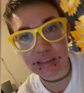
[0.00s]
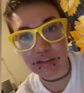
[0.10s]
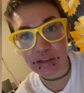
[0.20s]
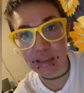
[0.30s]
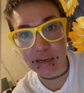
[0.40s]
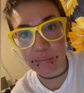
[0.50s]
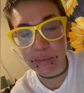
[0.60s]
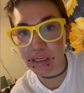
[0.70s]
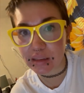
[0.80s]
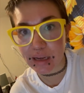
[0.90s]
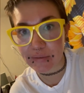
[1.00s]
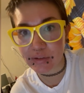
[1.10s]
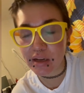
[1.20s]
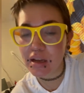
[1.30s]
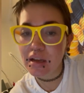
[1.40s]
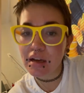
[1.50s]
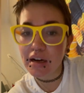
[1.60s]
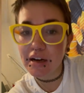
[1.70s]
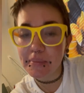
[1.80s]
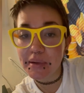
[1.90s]
I only had like a minute left.
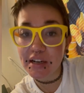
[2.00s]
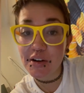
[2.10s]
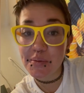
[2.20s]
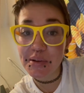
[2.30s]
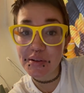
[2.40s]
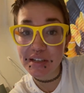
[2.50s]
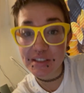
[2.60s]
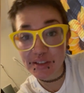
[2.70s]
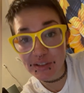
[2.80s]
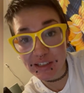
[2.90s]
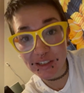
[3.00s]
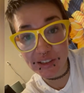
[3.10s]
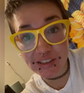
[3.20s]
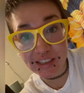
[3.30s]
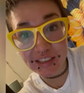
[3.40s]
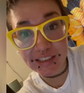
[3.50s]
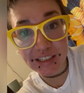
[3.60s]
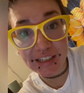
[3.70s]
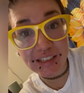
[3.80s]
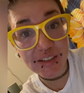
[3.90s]
But I hope you guys all had a good day
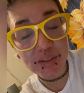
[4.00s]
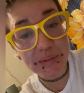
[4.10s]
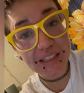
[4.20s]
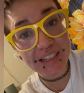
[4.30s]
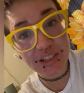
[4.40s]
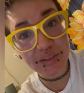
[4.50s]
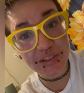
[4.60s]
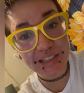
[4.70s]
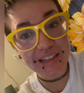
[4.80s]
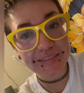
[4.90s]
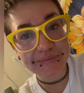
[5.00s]
today, and those are my lectures for today.